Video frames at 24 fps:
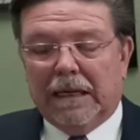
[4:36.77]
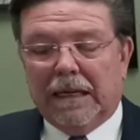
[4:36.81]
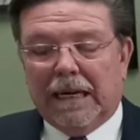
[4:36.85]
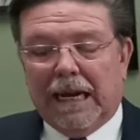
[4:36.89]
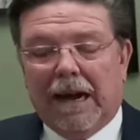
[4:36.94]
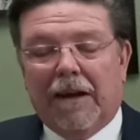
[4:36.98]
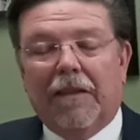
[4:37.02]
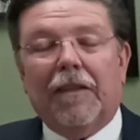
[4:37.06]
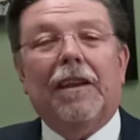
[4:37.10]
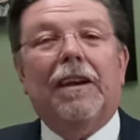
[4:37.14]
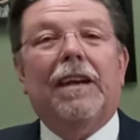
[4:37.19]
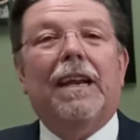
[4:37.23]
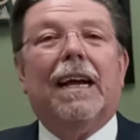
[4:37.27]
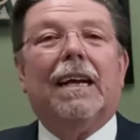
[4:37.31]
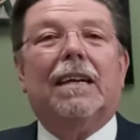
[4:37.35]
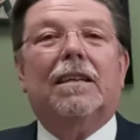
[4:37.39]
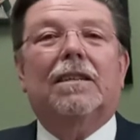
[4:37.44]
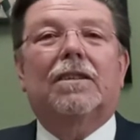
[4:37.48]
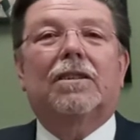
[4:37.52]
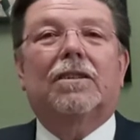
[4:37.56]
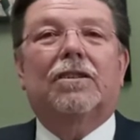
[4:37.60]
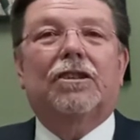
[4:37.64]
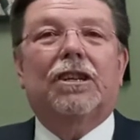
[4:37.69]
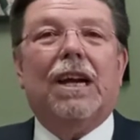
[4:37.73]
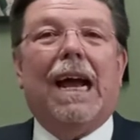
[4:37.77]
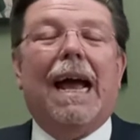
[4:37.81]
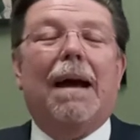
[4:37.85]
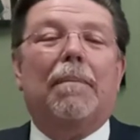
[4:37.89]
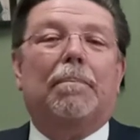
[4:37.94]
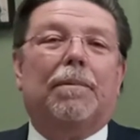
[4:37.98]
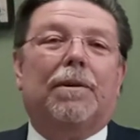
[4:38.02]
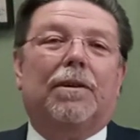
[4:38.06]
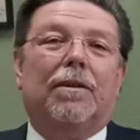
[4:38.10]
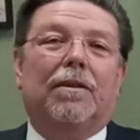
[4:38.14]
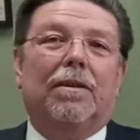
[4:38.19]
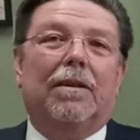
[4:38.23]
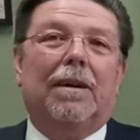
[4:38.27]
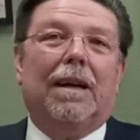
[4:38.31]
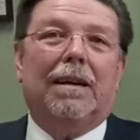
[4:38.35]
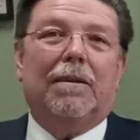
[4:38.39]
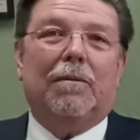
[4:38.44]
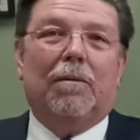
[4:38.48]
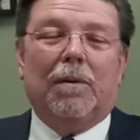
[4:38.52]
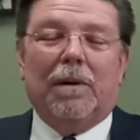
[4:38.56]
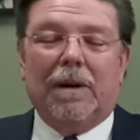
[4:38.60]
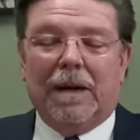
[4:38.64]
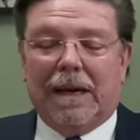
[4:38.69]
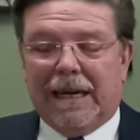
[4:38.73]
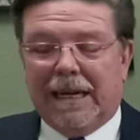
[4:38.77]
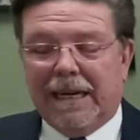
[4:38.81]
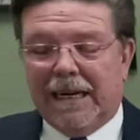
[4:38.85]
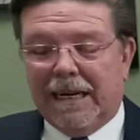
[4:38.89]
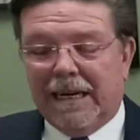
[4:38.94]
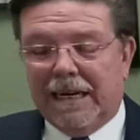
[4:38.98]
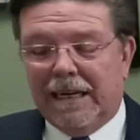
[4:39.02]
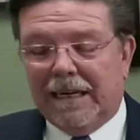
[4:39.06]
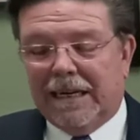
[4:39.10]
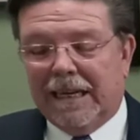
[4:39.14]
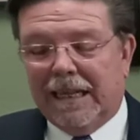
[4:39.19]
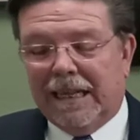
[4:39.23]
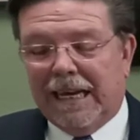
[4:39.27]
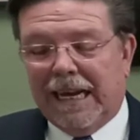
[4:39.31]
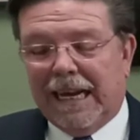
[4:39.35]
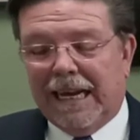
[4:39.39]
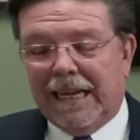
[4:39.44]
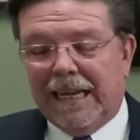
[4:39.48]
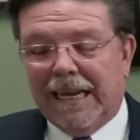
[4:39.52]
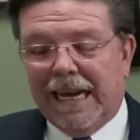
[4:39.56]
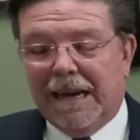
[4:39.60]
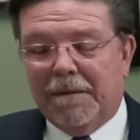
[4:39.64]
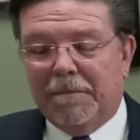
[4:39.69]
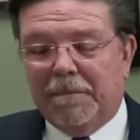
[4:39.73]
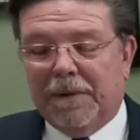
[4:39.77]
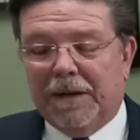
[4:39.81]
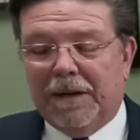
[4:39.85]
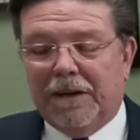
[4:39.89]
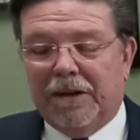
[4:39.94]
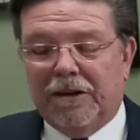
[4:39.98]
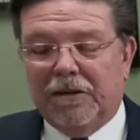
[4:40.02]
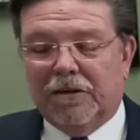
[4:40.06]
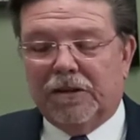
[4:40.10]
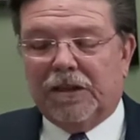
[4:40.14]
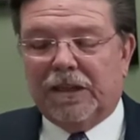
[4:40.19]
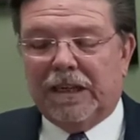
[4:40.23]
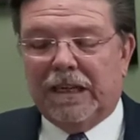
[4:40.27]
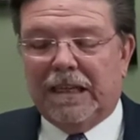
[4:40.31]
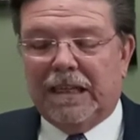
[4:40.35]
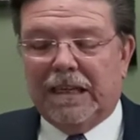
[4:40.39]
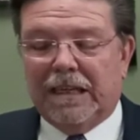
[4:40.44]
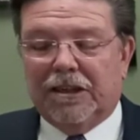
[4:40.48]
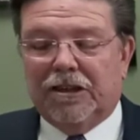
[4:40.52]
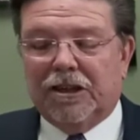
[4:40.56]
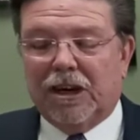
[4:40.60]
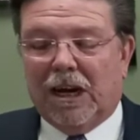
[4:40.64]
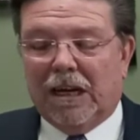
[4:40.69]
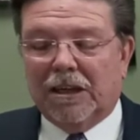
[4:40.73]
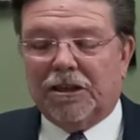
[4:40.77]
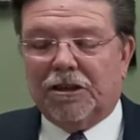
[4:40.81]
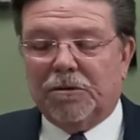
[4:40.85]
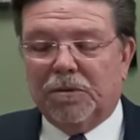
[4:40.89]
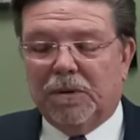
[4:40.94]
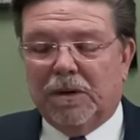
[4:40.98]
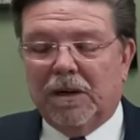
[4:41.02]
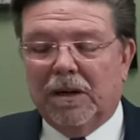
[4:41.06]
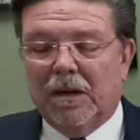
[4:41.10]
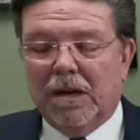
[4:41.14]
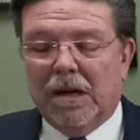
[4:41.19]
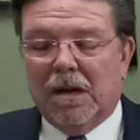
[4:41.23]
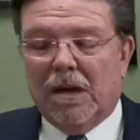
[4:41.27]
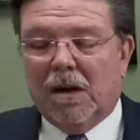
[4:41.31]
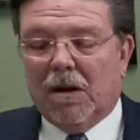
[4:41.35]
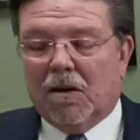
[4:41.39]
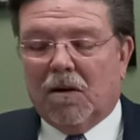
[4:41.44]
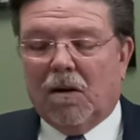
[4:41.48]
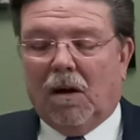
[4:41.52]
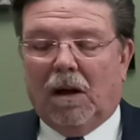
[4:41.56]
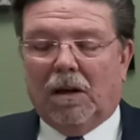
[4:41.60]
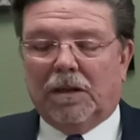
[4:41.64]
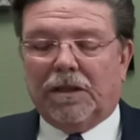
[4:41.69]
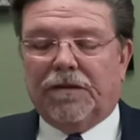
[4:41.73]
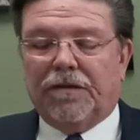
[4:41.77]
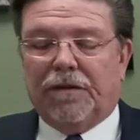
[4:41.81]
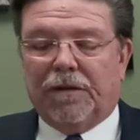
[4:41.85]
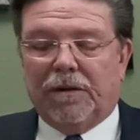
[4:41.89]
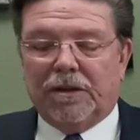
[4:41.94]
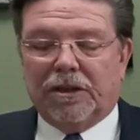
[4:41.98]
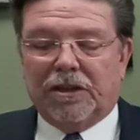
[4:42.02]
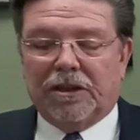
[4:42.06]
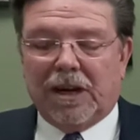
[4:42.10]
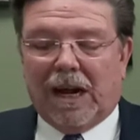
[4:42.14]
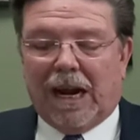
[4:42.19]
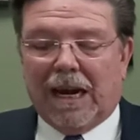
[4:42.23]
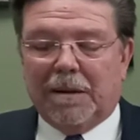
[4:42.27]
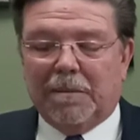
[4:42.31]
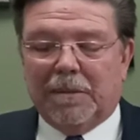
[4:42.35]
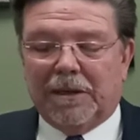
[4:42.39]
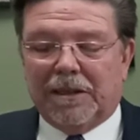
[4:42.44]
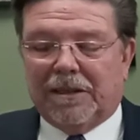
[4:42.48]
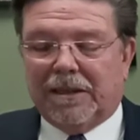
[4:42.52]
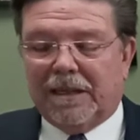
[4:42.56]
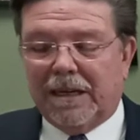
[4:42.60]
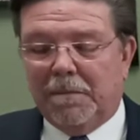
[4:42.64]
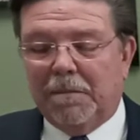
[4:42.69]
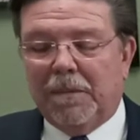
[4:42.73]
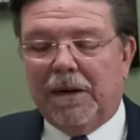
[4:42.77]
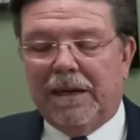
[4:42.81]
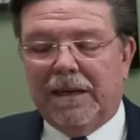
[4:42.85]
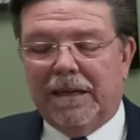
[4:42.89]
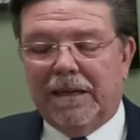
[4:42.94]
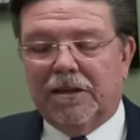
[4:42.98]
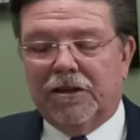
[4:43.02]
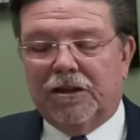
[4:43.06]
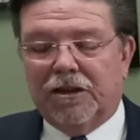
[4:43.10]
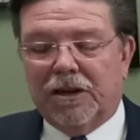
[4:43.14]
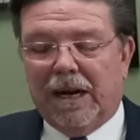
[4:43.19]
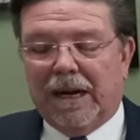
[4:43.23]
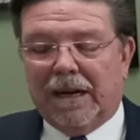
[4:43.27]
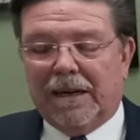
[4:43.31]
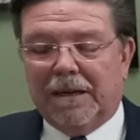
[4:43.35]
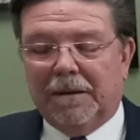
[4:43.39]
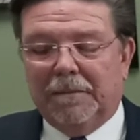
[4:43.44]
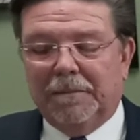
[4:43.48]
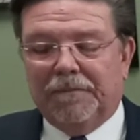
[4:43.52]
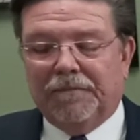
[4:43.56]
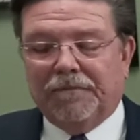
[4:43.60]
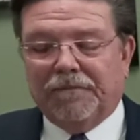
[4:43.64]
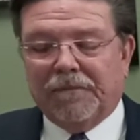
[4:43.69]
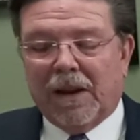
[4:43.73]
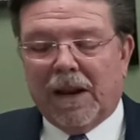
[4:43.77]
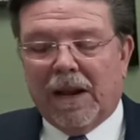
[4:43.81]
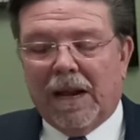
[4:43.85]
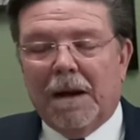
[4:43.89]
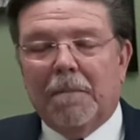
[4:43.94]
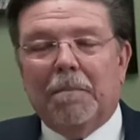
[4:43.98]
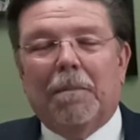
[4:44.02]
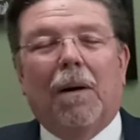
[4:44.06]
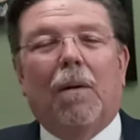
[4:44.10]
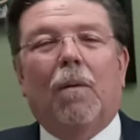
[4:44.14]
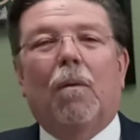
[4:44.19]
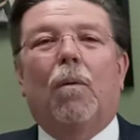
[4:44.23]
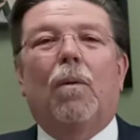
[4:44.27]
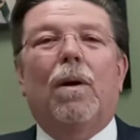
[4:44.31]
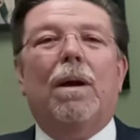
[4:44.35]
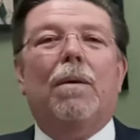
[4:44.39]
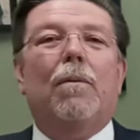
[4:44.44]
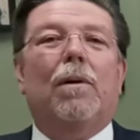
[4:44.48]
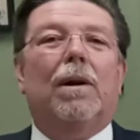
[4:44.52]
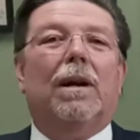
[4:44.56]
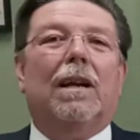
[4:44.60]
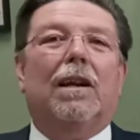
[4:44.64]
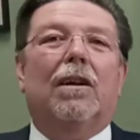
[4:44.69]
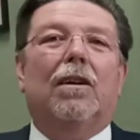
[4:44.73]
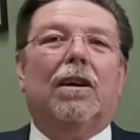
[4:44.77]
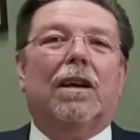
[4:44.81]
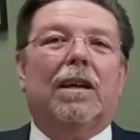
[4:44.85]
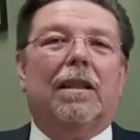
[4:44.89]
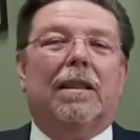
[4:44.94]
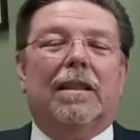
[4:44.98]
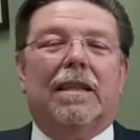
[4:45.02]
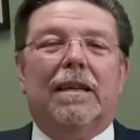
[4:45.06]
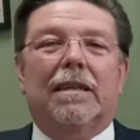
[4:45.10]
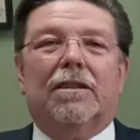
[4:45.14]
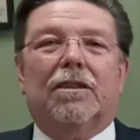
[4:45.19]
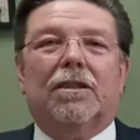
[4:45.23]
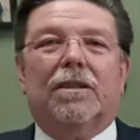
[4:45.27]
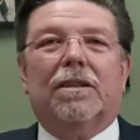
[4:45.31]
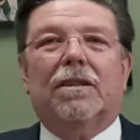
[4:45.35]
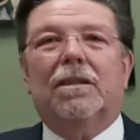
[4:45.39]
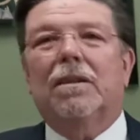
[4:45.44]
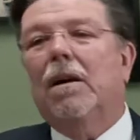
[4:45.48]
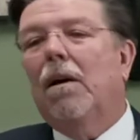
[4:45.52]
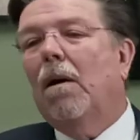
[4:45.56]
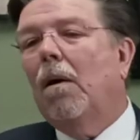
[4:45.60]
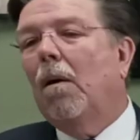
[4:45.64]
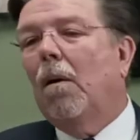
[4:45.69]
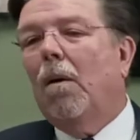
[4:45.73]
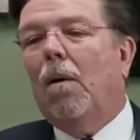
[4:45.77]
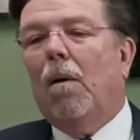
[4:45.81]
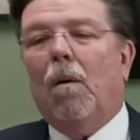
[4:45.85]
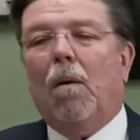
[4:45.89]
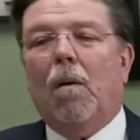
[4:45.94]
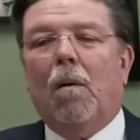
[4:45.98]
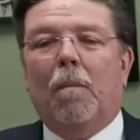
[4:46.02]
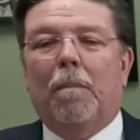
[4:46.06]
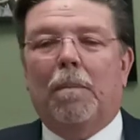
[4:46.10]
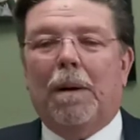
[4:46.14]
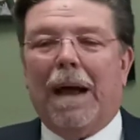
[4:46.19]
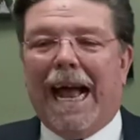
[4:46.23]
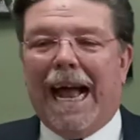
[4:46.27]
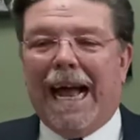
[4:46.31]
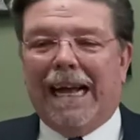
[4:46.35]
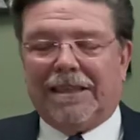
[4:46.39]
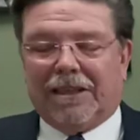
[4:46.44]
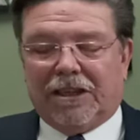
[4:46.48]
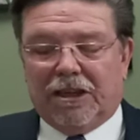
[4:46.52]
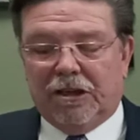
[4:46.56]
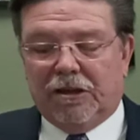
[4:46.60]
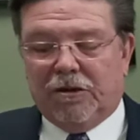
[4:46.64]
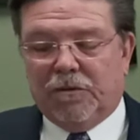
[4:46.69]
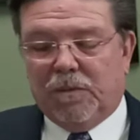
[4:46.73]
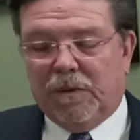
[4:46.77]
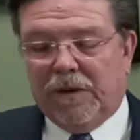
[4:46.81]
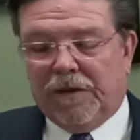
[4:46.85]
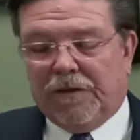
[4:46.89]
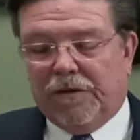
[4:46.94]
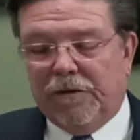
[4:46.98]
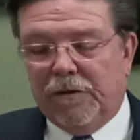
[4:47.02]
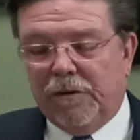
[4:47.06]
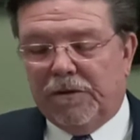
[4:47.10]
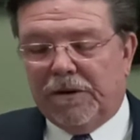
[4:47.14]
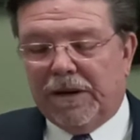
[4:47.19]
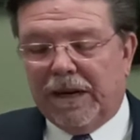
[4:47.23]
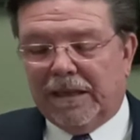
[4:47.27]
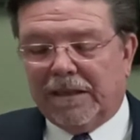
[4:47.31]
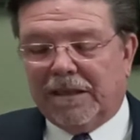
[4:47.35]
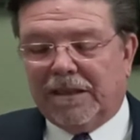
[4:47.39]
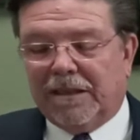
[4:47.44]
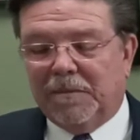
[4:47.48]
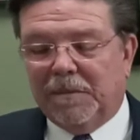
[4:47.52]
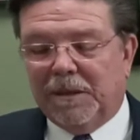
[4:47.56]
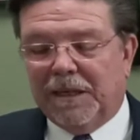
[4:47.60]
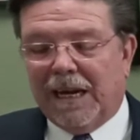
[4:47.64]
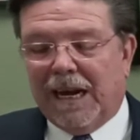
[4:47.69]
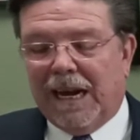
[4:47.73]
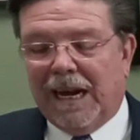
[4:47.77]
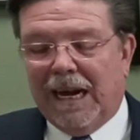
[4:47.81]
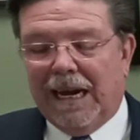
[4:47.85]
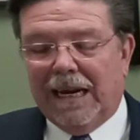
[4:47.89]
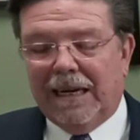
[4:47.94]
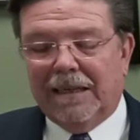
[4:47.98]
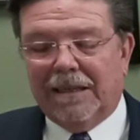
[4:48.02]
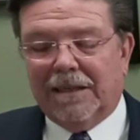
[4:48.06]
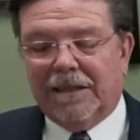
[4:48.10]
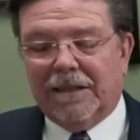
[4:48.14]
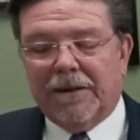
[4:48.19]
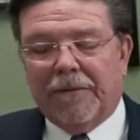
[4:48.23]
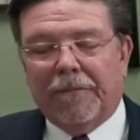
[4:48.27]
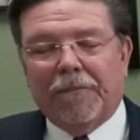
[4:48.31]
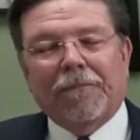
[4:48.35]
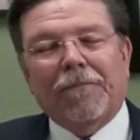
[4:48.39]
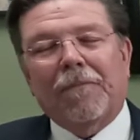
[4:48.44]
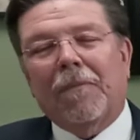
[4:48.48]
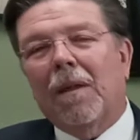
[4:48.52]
Now, in the next chapter, I don't want to get into that yet, but you'll see that Joshua calls for a solemn assembly in Shechem. But we want to look at this whole passage with New Testament eyes.